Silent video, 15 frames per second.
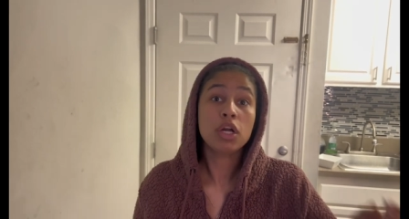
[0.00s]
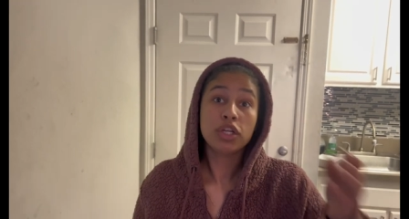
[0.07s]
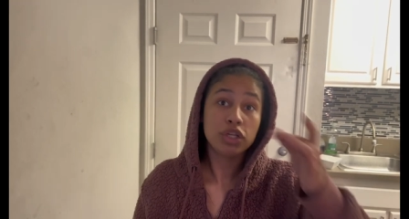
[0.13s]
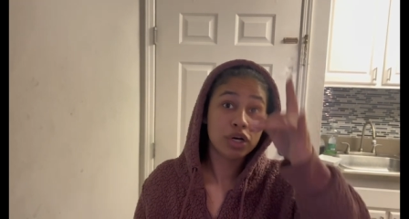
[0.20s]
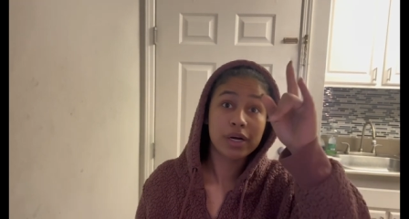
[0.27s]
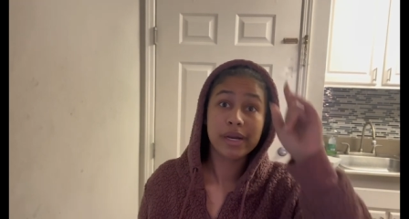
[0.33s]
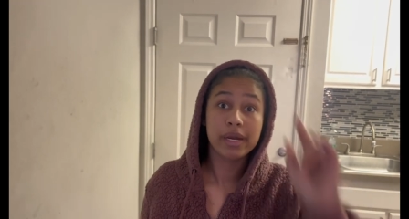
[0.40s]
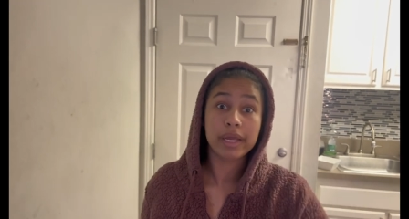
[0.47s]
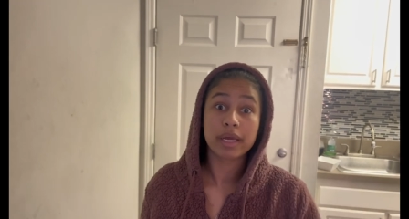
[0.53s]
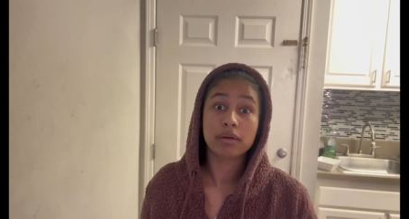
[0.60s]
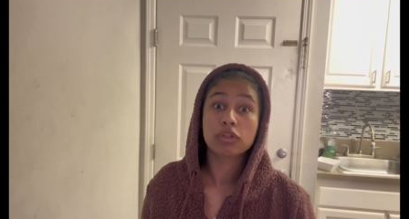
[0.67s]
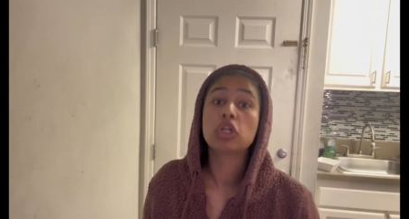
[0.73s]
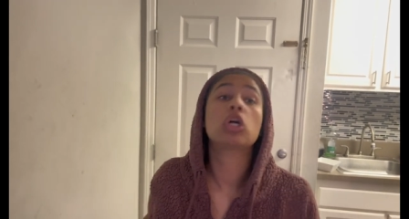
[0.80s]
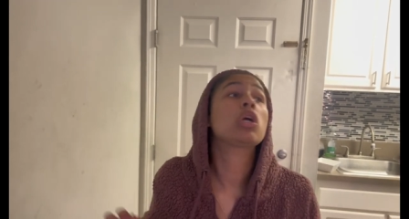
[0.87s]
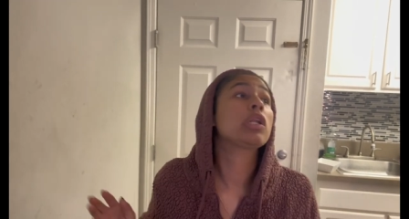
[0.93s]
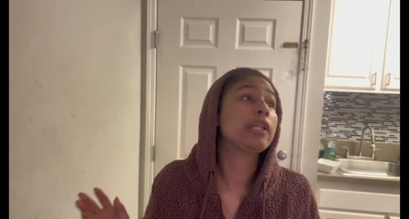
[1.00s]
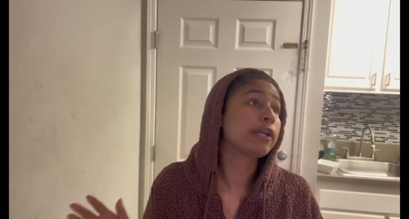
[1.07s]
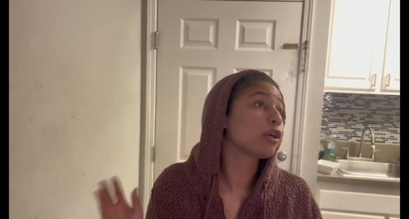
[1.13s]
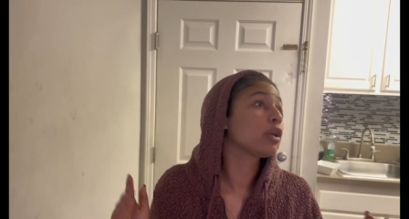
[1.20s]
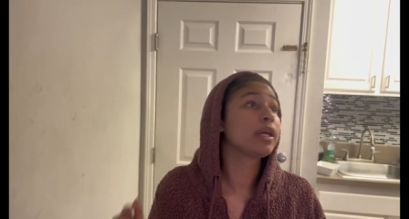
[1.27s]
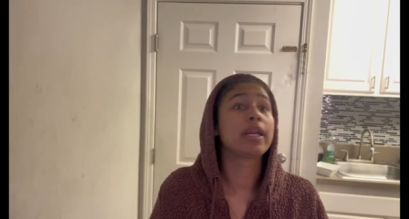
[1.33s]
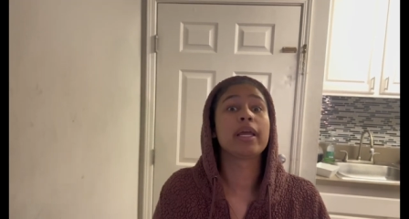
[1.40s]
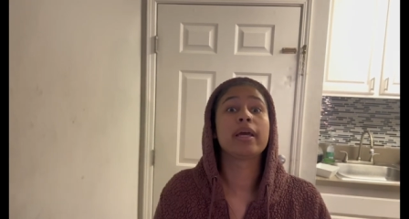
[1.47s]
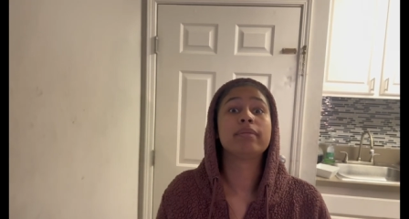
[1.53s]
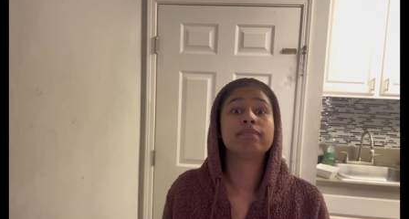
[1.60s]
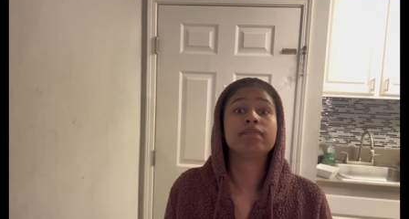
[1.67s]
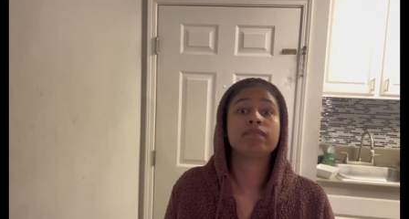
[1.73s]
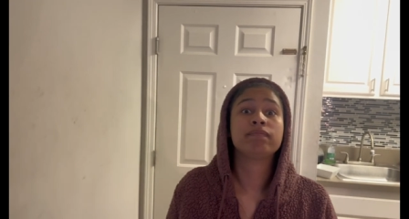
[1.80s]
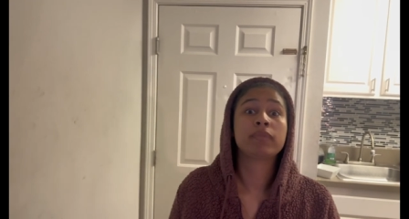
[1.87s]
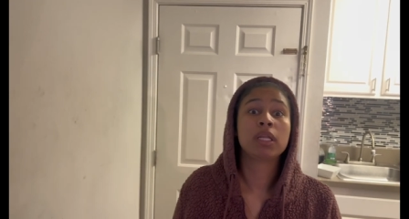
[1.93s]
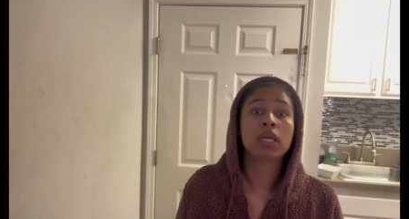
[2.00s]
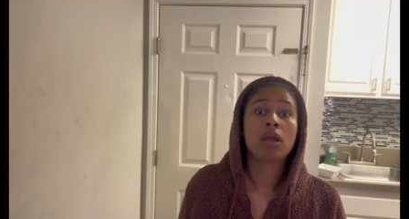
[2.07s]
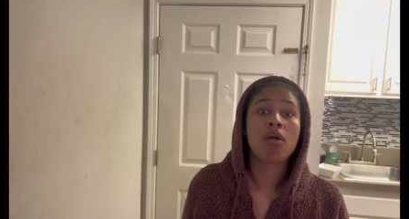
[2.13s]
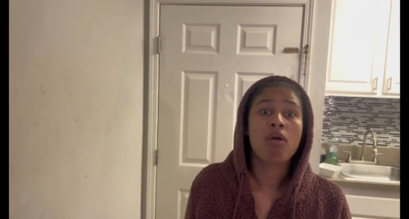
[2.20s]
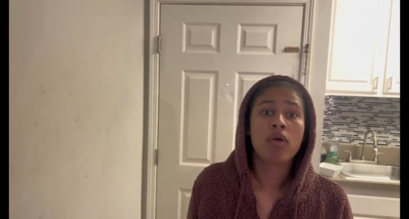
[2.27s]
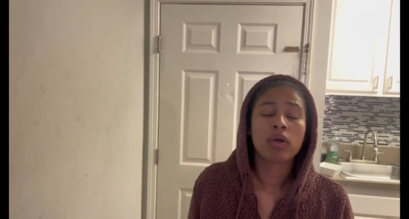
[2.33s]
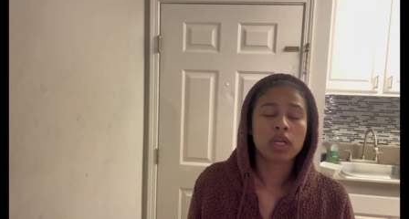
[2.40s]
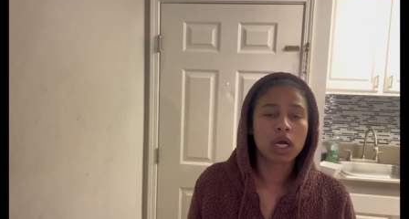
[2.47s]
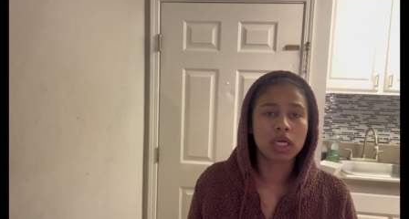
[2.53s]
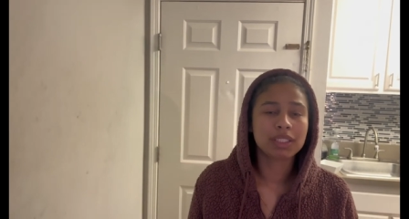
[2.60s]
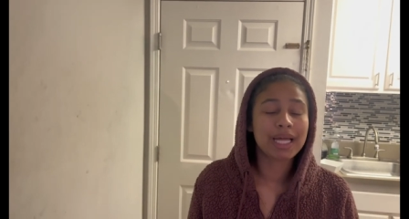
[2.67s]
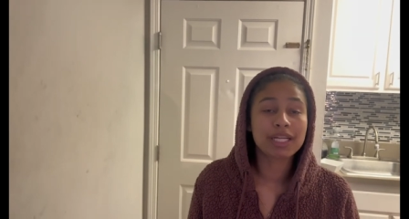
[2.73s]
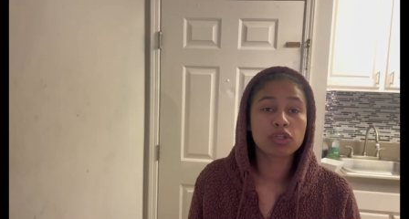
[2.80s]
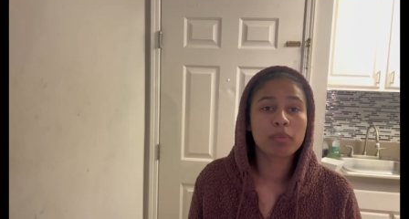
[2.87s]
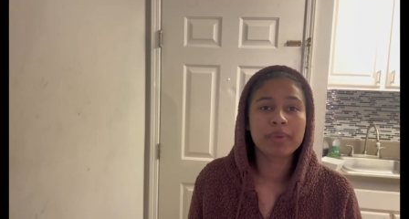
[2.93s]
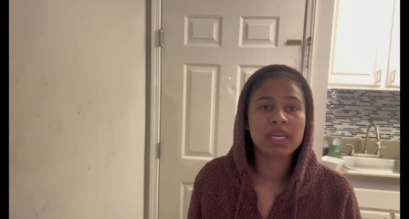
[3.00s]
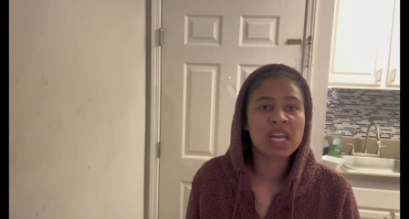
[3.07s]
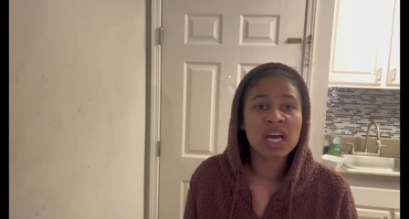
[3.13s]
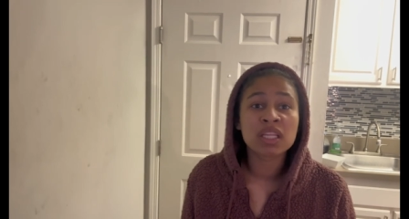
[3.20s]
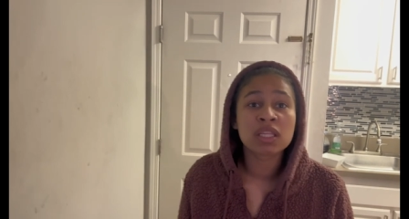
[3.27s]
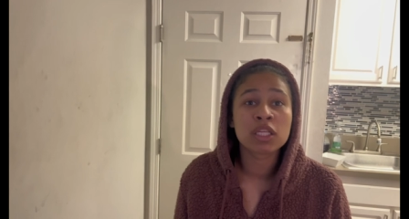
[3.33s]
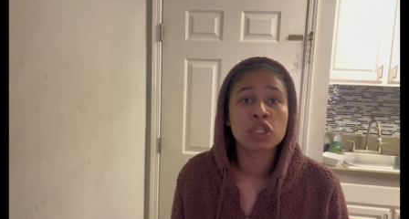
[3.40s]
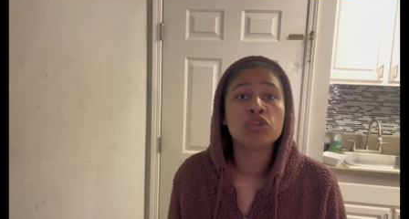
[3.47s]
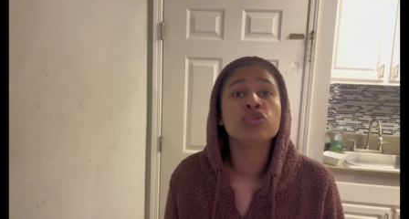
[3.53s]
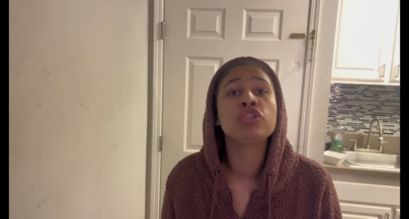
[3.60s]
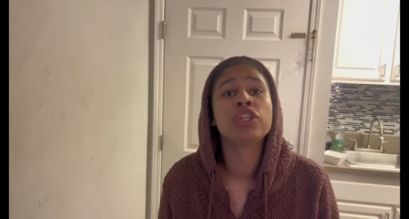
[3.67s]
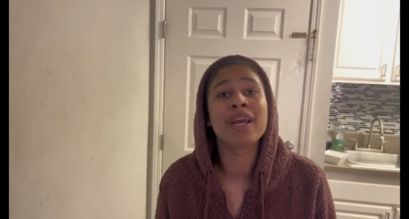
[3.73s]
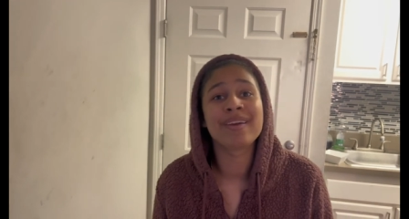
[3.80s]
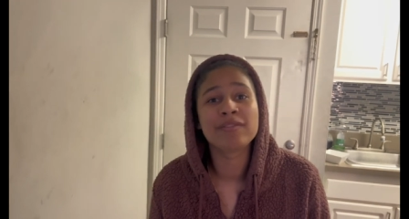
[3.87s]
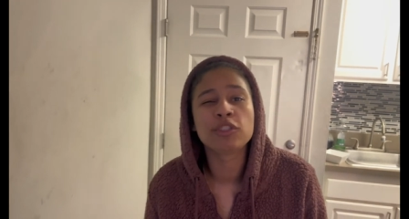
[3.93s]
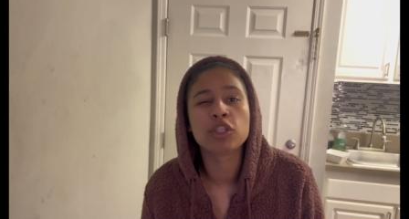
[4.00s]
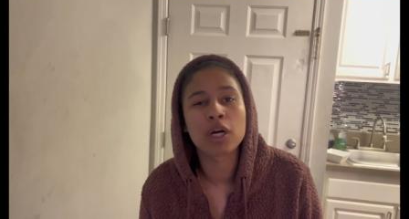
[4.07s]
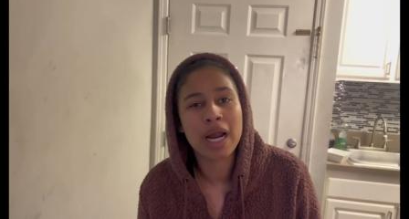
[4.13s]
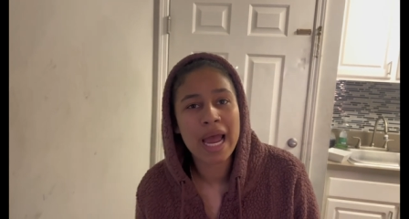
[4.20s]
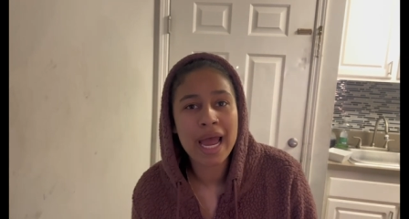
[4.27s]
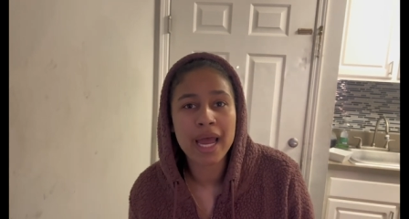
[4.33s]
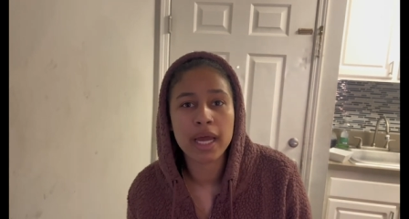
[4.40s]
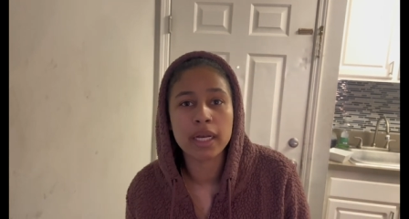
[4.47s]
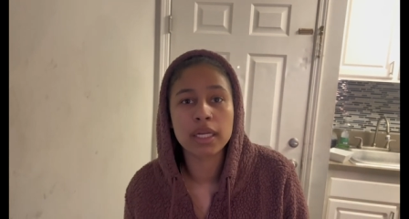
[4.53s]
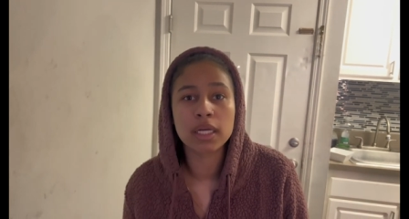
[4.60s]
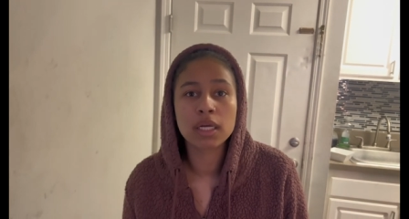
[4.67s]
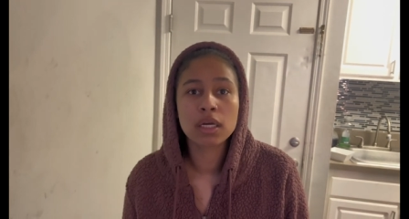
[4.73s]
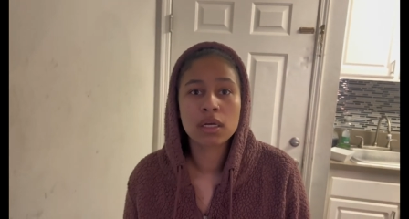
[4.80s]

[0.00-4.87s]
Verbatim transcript: You're an idiot. You're Bro, I have idiot. good genetics. That don't mean nothing. You shaved your head.